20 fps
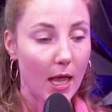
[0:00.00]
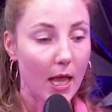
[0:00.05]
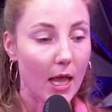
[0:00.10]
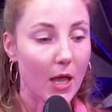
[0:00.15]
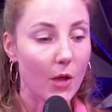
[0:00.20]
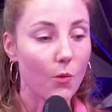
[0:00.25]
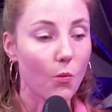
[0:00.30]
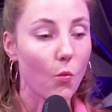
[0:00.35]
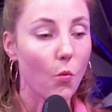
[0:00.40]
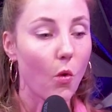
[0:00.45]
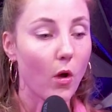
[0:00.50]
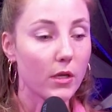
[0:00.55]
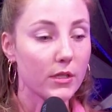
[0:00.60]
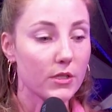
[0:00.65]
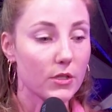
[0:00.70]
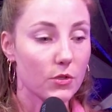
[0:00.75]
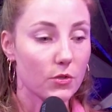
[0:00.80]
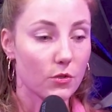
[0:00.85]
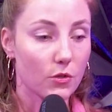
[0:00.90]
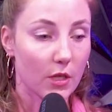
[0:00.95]
It
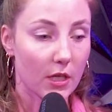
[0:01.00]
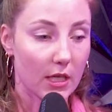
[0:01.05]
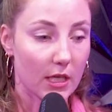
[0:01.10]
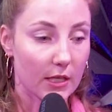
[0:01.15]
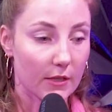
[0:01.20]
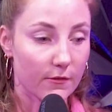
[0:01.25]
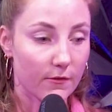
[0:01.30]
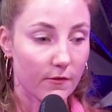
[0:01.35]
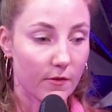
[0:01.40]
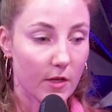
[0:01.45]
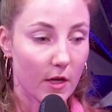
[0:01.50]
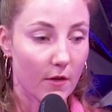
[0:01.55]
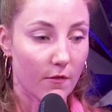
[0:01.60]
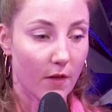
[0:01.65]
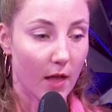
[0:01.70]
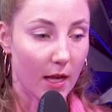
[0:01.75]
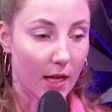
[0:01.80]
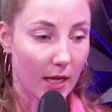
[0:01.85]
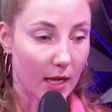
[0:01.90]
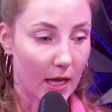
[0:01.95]
was through the gift of
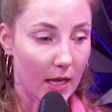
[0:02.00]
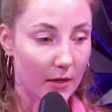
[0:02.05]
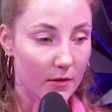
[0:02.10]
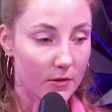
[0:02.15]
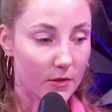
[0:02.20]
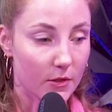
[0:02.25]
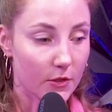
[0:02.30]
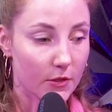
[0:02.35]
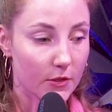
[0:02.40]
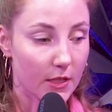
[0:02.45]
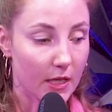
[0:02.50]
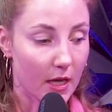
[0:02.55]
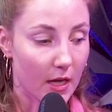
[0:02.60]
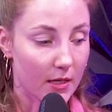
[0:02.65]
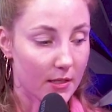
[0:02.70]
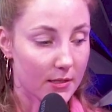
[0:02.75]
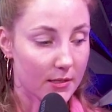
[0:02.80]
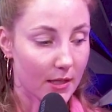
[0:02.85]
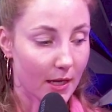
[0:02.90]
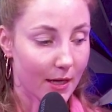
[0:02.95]
getting canceled that I
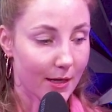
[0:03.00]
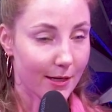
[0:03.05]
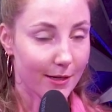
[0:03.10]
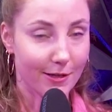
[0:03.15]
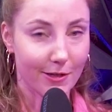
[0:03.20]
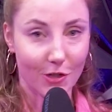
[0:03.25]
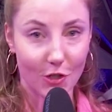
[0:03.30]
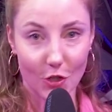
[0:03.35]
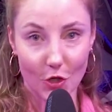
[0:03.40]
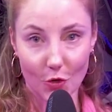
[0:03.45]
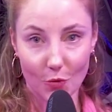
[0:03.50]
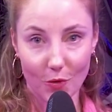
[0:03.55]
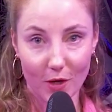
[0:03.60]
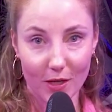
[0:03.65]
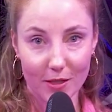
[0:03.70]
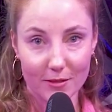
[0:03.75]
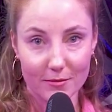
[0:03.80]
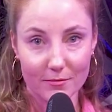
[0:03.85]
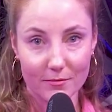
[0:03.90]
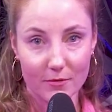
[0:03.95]
decided, you know
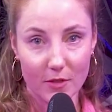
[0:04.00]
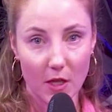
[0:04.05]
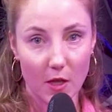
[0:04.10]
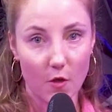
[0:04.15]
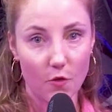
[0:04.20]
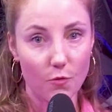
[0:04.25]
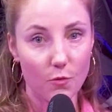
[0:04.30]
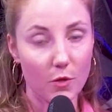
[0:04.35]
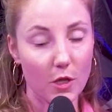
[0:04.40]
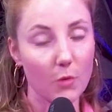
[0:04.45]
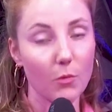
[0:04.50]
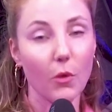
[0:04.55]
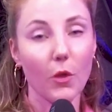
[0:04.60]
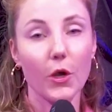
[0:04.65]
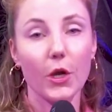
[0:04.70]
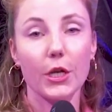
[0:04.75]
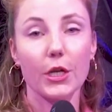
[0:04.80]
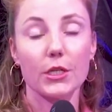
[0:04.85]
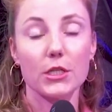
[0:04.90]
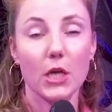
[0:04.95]
what? If people are
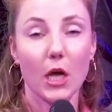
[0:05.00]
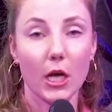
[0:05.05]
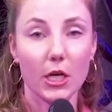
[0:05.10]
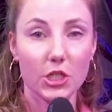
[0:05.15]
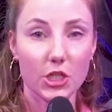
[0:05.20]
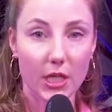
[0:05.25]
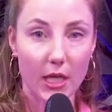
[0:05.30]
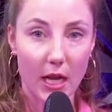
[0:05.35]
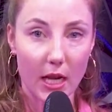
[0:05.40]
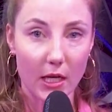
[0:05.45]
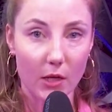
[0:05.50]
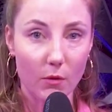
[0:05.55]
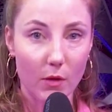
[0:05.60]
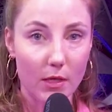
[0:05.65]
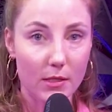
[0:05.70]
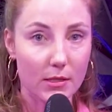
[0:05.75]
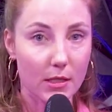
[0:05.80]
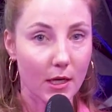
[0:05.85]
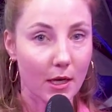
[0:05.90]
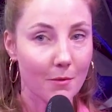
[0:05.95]
going to talk shit
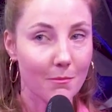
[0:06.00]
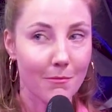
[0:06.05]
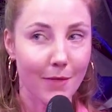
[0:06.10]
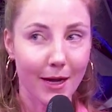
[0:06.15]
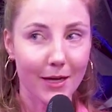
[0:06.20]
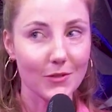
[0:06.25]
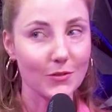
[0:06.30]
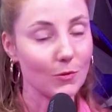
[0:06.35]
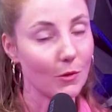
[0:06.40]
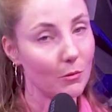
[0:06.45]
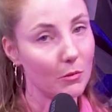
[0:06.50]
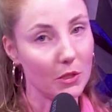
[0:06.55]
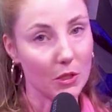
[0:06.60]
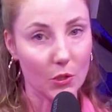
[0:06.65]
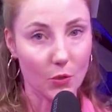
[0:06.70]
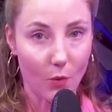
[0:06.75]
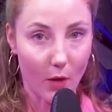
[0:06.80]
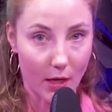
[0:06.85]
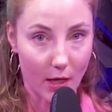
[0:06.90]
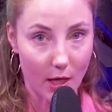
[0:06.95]
anyways, then I might as well be
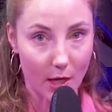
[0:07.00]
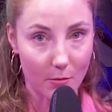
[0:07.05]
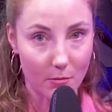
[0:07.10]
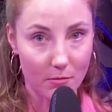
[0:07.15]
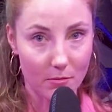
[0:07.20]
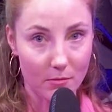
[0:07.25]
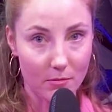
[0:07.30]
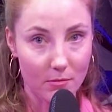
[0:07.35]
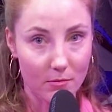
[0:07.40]
who I am.